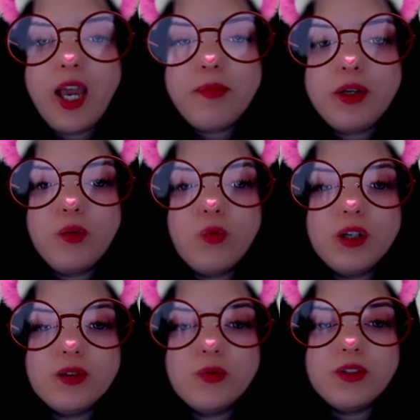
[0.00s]
How many
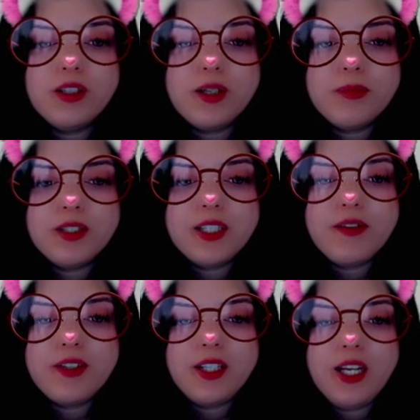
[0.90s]
ones were in the number
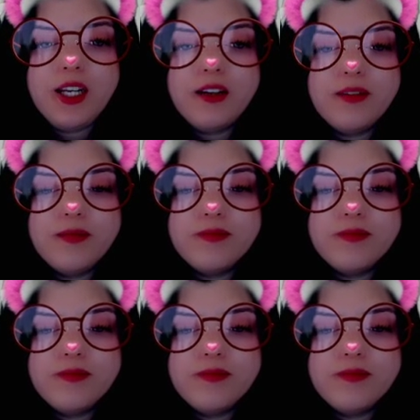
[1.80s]
17?